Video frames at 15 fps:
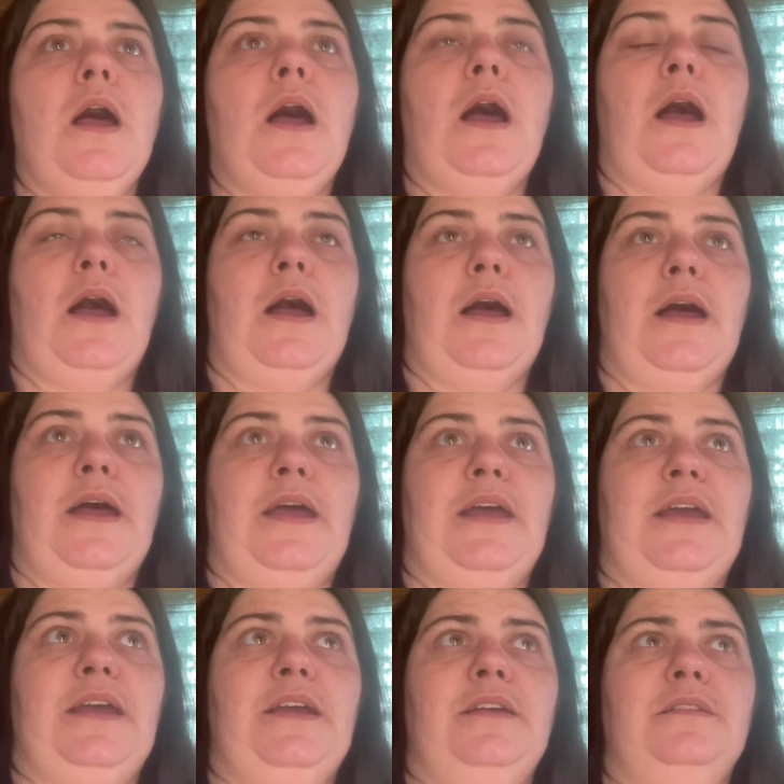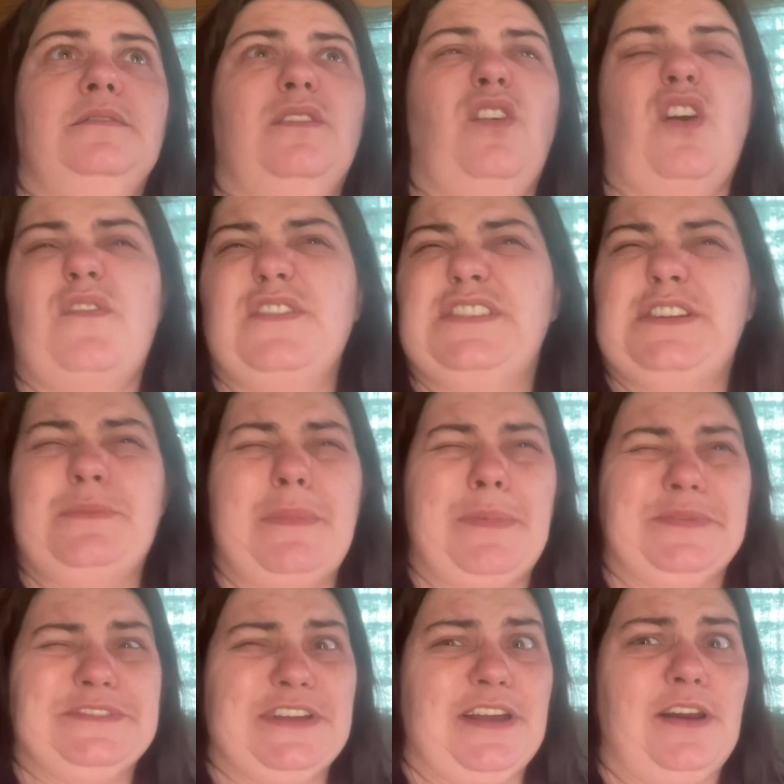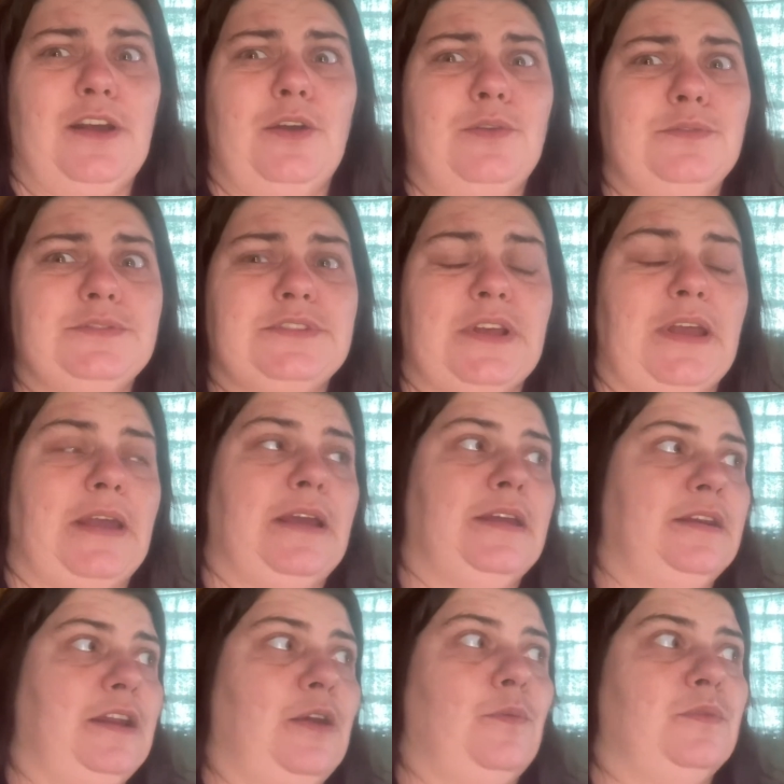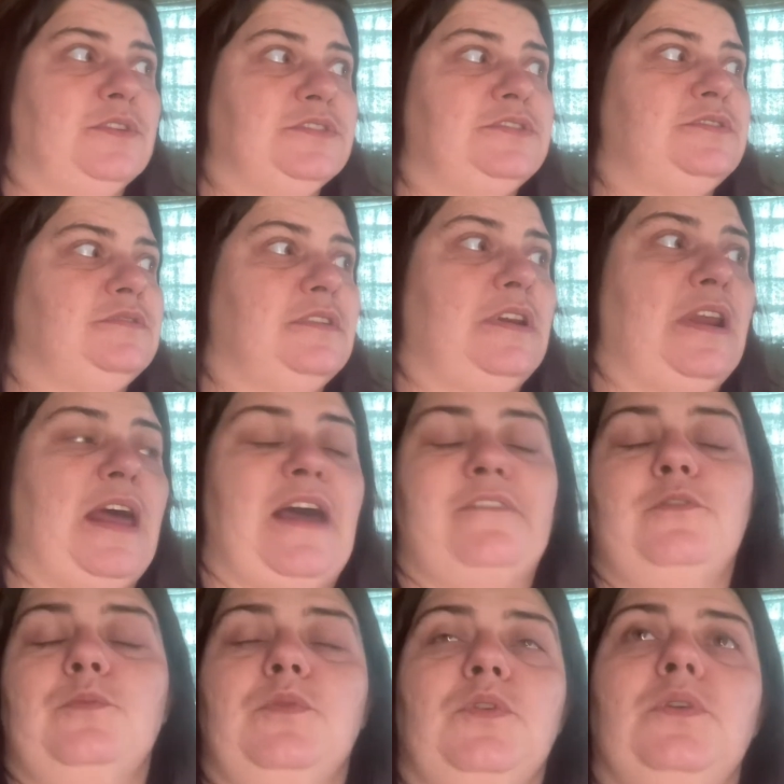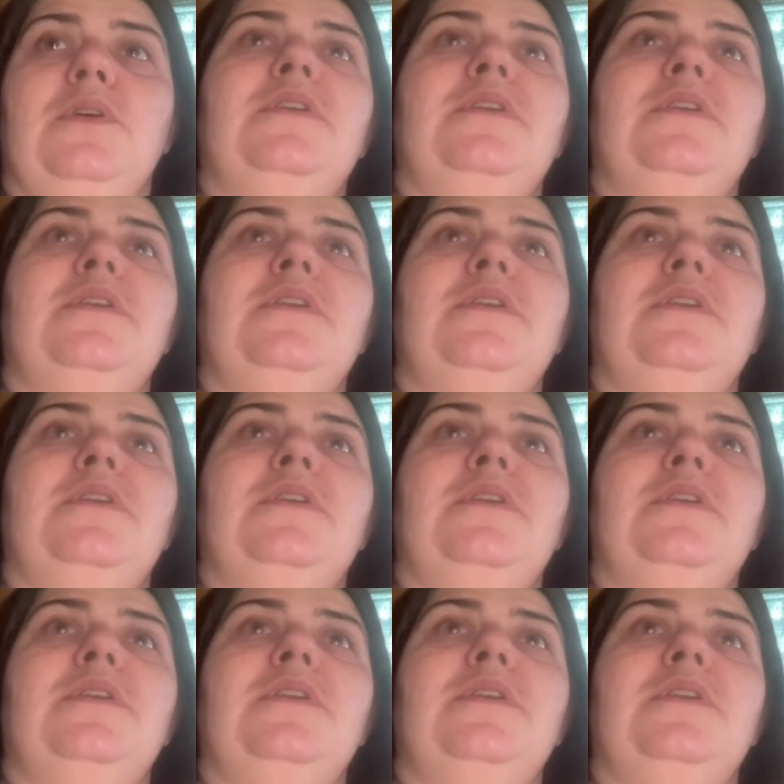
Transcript: I harvested my potatoes and it was laughable.